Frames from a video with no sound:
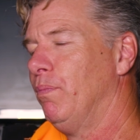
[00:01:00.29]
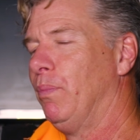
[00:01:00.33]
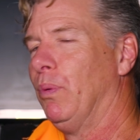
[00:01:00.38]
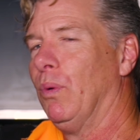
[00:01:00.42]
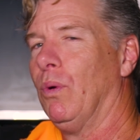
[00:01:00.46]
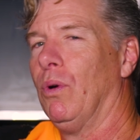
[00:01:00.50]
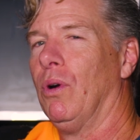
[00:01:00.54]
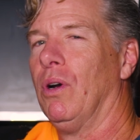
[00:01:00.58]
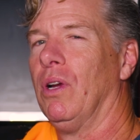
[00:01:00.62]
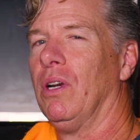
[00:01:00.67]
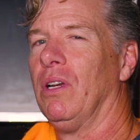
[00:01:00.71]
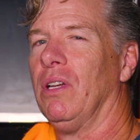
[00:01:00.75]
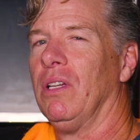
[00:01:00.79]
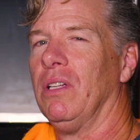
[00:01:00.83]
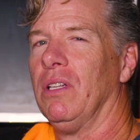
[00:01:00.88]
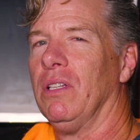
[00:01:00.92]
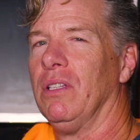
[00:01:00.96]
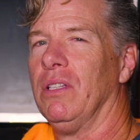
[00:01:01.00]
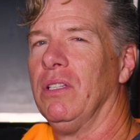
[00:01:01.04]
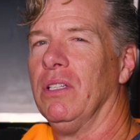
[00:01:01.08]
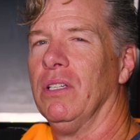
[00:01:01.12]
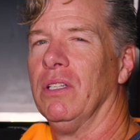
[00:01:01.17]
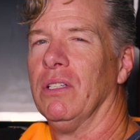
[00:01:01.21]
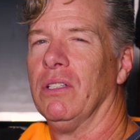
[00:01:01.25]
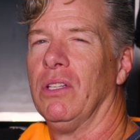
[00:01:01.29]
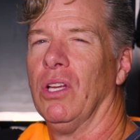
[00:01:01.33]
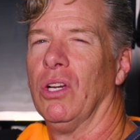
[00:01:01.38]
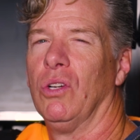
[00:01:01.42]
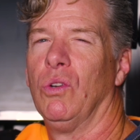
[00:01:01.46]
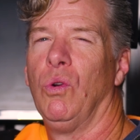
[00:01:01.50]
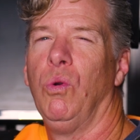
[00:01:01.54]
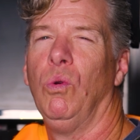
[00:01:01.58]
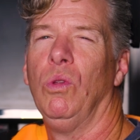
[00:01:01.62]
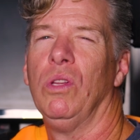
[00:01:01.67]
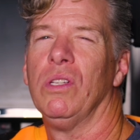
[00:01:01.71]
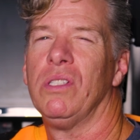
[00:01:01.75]
bought the
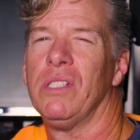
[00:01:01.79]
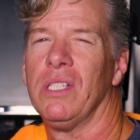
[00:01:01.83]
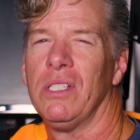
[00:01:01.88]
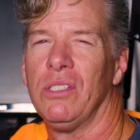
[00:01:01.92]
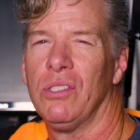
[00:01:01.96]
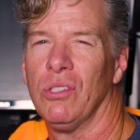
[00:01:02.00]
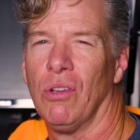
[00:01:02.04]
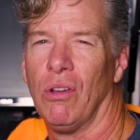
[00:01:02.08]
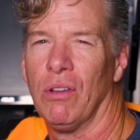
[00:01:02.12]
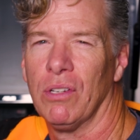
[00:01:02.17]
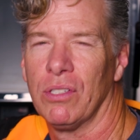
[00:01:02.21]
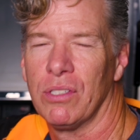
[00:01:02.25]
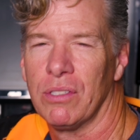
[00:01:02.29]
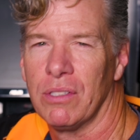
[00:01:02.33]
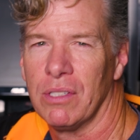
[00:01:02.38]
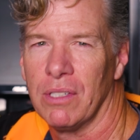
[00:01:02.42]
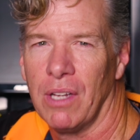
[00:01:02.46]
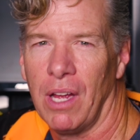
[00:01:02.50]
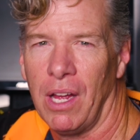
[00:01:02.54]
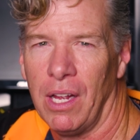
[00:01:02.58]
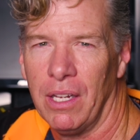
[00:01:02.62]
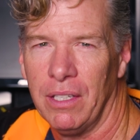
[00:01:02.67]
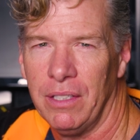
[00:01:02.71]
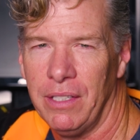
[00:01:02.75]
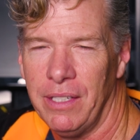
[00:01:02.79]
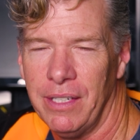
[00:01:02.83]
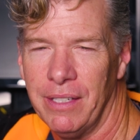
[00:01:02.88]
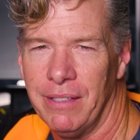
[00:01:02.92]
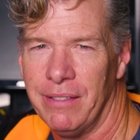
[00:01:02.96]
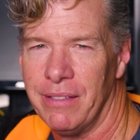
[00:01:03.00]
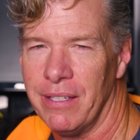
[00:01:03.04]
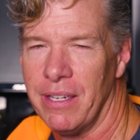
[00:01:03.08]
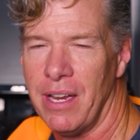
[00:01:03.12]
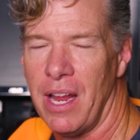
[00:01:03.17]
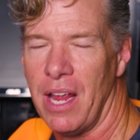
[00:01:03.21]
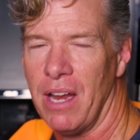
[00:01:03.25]
coolest exhaust on the
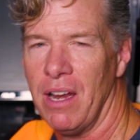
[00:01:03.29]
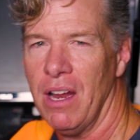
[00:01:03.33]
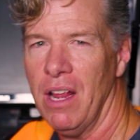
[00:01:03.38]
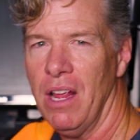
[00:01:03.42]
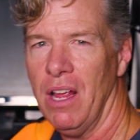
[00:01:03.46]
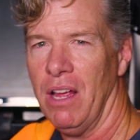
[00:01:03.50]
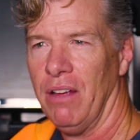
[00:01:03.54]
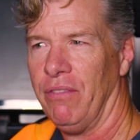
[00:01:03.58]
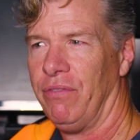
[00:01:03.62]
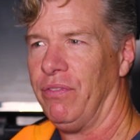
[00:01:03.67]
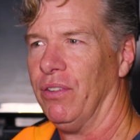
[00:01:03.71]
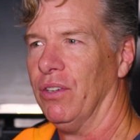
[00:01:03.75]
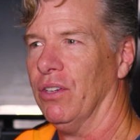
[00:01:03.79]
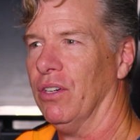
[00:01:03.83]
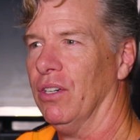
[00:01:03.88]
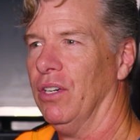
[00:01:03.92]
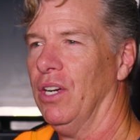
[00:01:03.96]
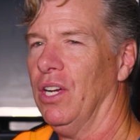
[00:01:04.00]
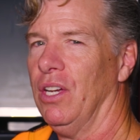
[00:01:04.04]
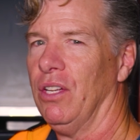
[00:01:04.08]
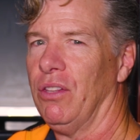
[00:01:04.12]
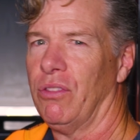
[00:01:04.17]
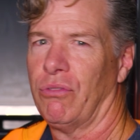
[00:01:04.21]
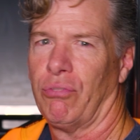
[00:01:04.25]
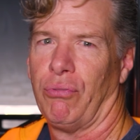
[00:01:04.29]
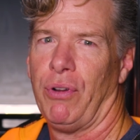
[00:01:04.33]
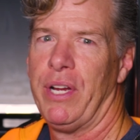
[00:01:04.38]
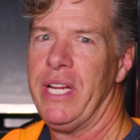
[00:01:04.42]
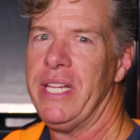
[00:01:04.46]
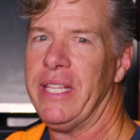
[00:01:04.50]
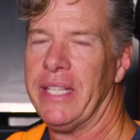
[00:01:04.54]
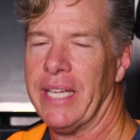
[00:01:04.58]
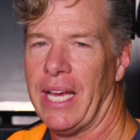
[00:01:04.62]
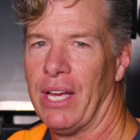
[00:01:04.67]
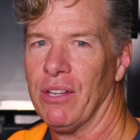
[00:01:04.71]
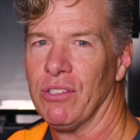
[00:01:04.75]
internet for
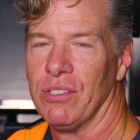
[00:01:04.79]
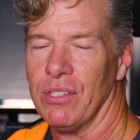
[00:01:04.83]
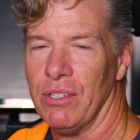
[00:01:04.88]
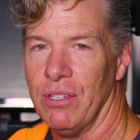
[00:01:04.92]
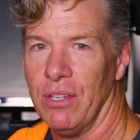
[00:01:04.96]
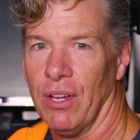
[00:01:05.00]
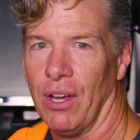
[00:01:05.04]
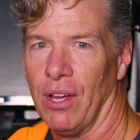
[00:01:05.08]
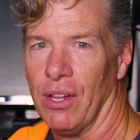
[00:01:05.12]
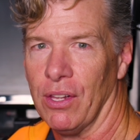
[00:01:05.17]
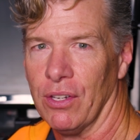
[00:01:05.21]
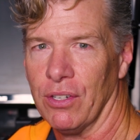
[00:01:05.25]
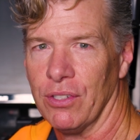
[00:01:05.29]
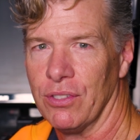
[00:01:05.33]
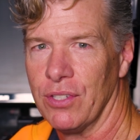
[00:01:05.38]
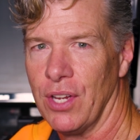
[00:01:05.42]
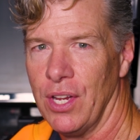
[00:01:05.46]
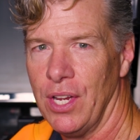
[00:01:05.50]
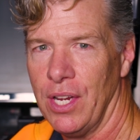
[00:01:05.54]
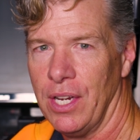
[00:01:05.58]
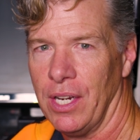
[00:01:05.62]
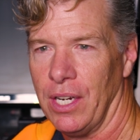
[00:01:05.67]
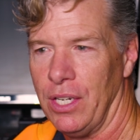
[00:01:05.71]
$3,000,